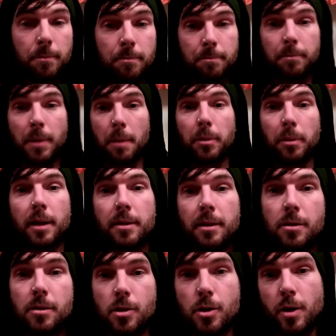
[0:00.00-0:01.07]
by planting
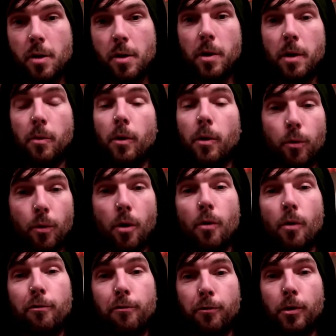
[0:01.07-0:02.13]
this tree, we will grow
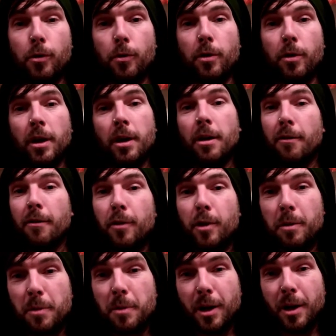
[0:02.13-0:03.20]
food for the
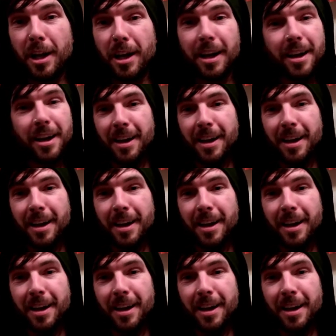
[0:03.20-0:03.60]
community.